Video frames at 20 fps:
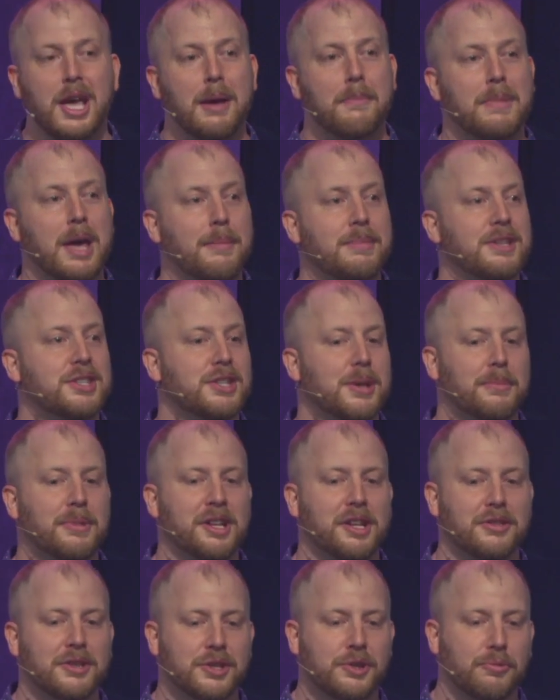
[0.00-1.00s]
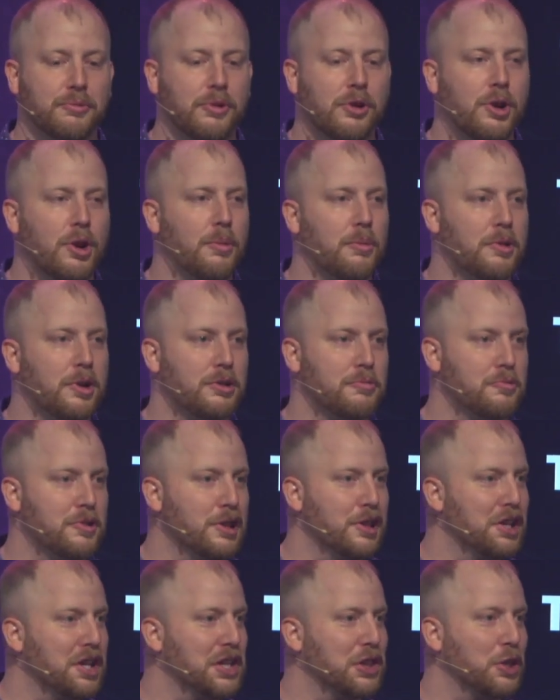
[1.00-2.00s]
Maybe somebody in this room, when we
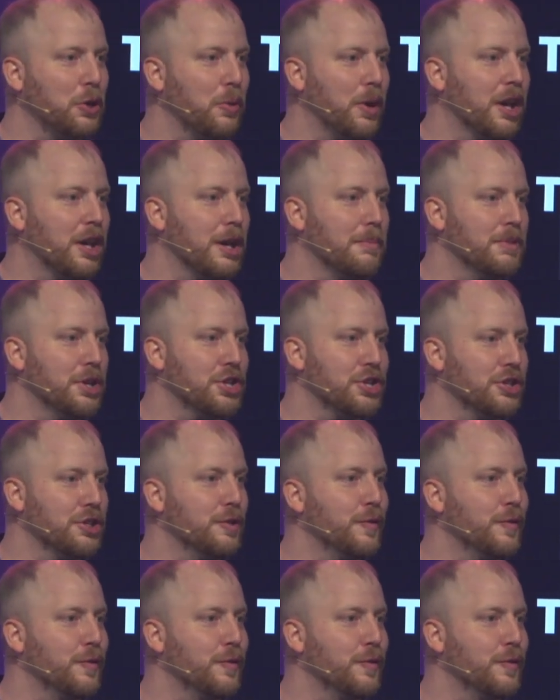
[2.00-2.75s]
look at the Great Commission,